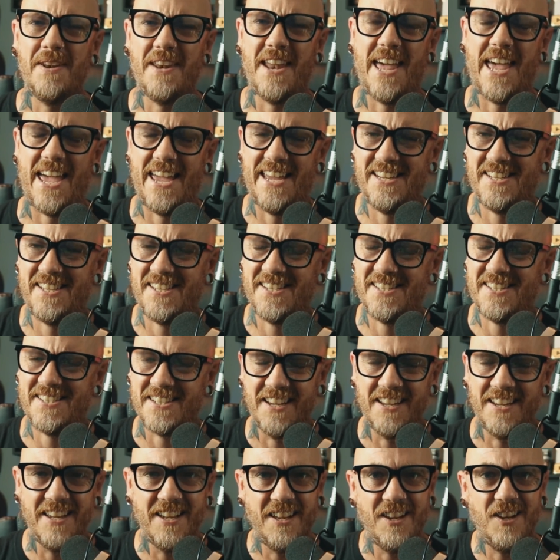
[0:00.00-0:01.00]
bless.
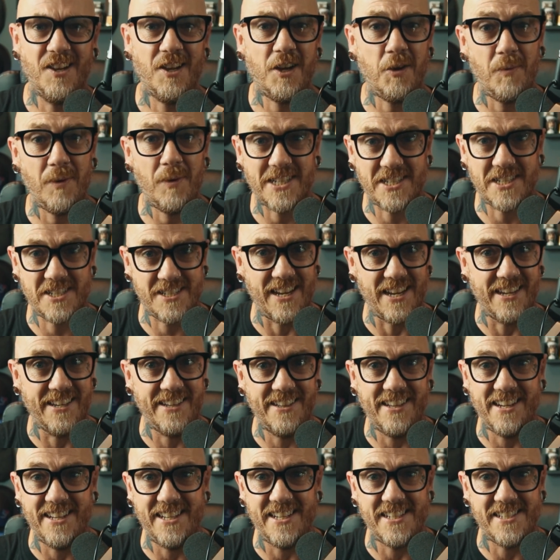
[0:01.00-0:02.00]
Look how
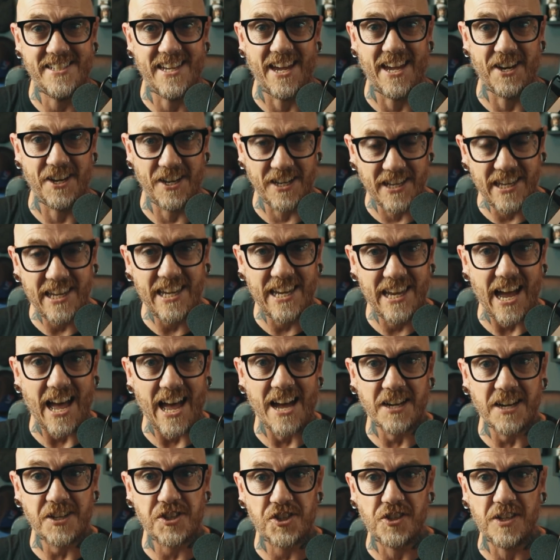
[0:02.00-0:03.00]
excited he's getting. He
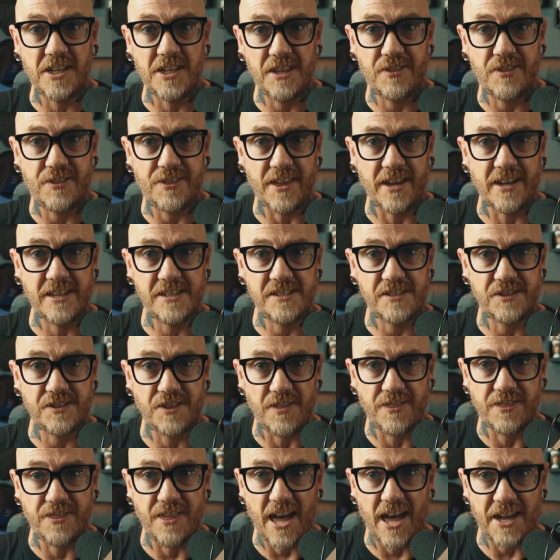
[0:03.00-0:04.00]
actually thinks
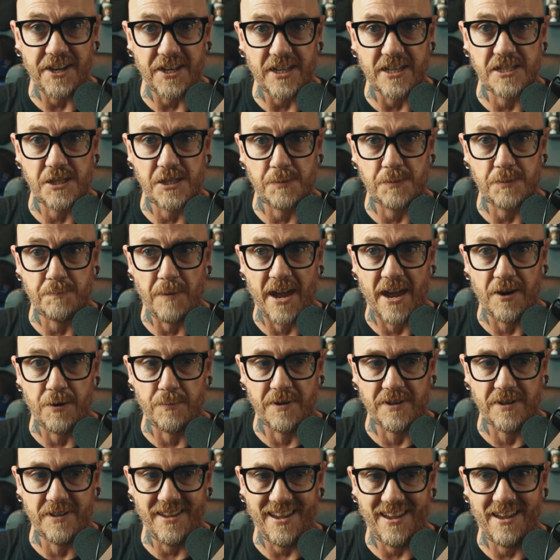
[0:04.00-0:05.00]
that that
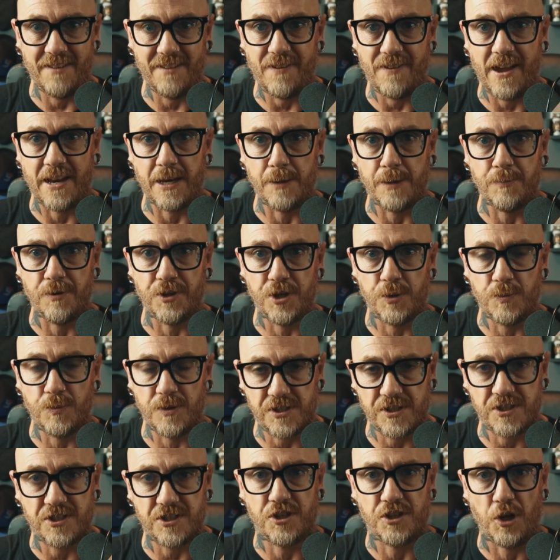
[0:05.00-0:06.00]
experiment, if anybody
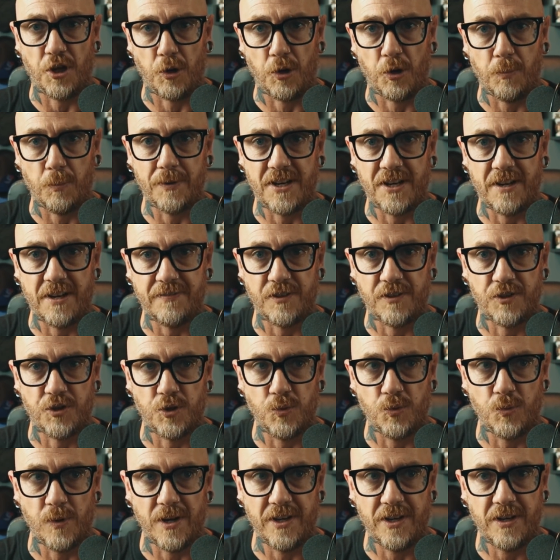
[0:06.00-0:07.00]
was stupid enough to
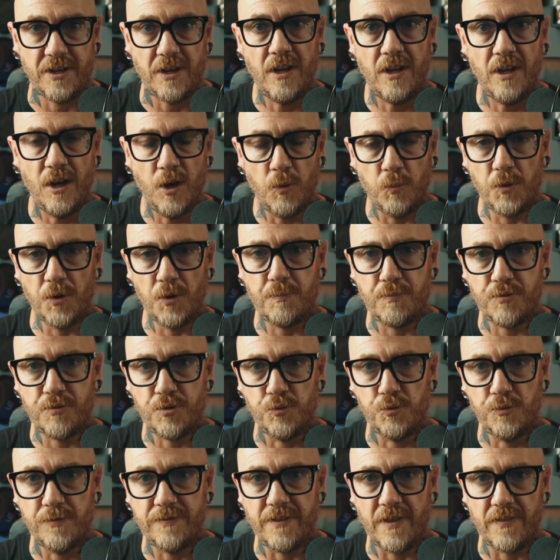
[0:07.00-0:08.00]
do it, would
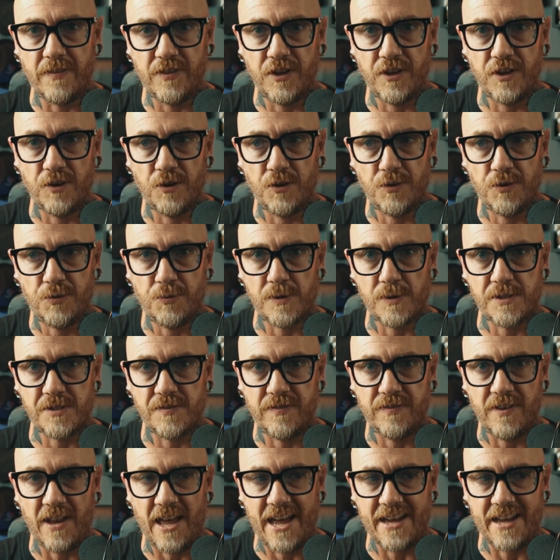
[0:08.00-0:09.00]
prove that the Earth was
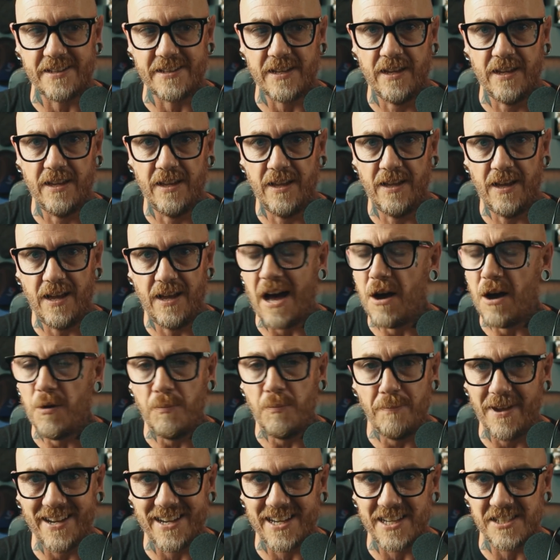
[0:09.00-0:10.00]
flat. How
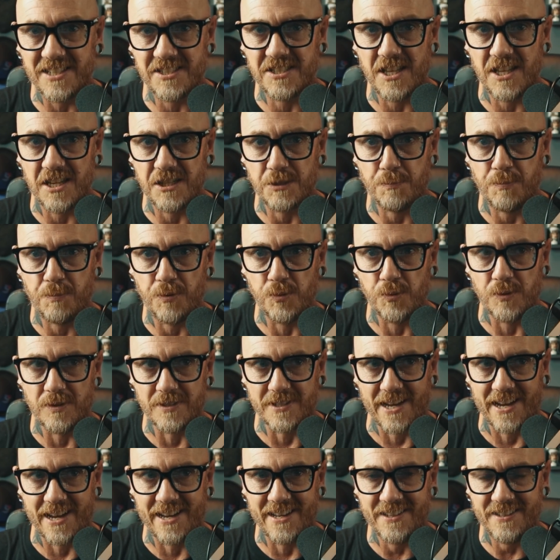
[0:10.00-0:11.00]
big is this pool,
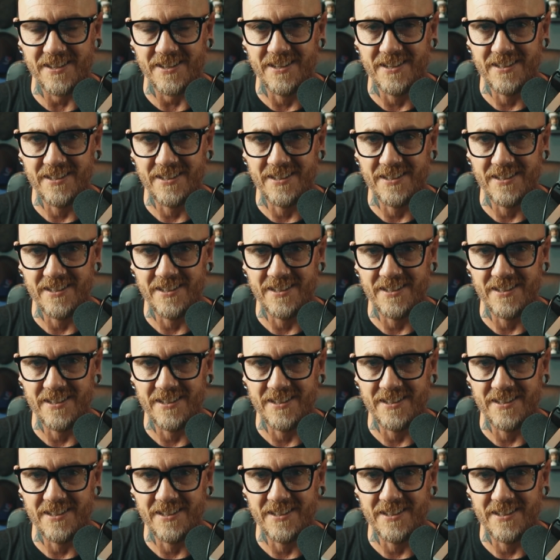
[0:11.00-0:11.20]
Dan?